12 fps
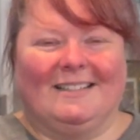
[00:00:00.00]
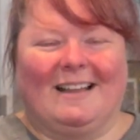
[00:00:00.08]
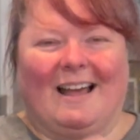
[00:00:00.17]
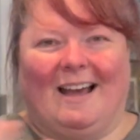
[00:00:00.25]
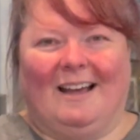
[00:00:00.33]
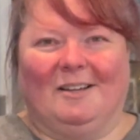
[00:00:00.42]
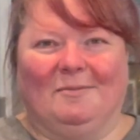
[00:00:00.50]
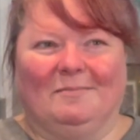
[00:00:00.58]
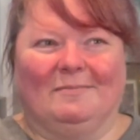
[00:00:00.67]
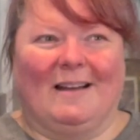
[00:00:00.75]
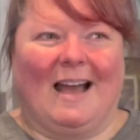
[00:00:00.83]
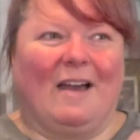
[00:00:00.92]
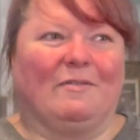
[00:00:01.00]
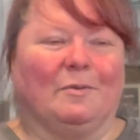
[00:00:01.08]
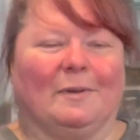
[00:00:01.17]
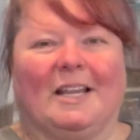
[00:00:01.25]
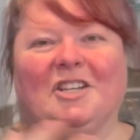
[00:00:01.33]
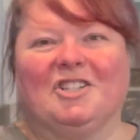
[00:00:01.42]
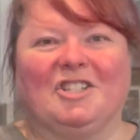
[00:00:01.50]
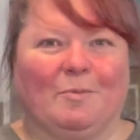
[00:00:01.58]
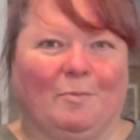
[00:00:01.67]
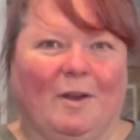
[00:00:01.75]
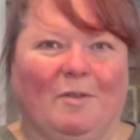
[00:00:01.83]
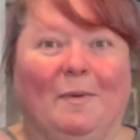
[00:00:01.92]
I have a
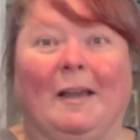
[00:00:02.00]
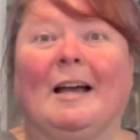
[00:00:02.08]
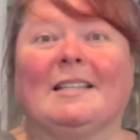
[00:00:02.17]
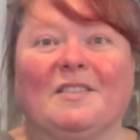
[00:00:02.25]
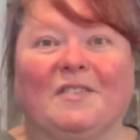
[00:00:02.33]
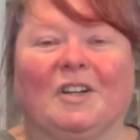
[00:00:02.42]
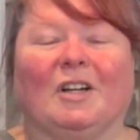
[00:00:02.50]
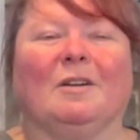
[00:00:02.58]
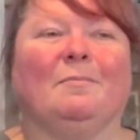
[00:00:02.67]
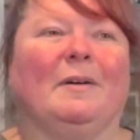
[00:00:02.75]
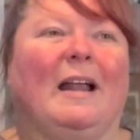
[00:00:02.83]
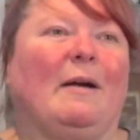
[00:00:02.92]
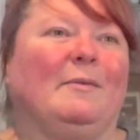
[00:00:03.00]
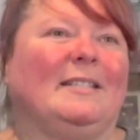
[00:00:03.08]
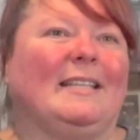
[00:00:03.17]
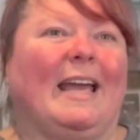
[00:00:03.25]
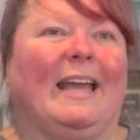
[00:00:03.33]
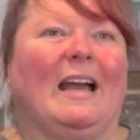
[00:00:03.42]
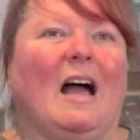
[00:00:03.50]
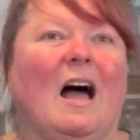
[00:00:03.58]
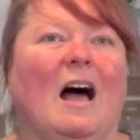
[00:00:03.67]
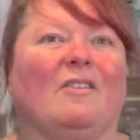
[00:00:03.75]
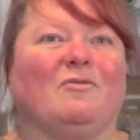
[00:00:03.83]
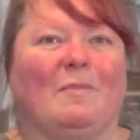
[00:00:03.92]
relationship with because of her, but I would say
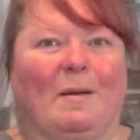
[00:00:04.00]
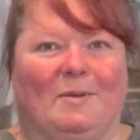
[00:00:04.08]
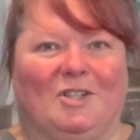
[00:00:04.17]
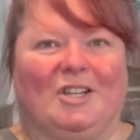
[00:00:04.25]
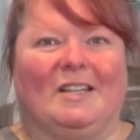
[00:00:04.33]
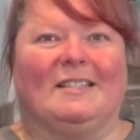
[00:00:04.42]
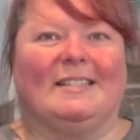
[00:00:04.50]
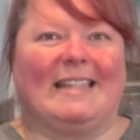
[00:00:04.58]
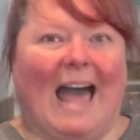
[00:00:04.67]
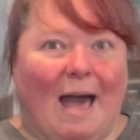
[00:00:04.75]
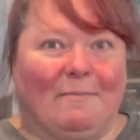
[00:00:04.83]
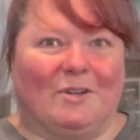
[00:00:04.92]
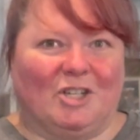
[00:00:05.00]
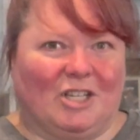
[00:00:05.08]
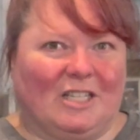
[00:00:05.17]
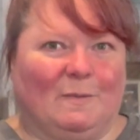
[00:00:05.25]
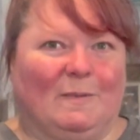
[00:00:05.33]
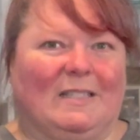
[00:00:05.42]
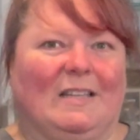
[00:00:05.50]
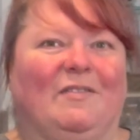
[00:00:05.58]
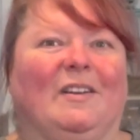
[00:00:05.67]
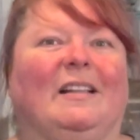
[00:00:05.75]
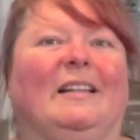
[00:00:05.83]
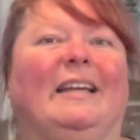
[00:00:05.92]
of my machines, that machine
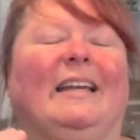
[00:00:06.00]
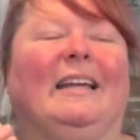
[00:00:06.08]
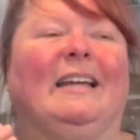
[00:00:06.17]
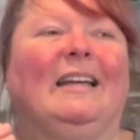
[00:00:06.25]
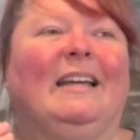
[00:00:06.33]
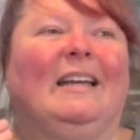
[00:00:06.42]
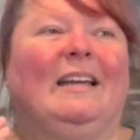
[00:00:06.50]
specifically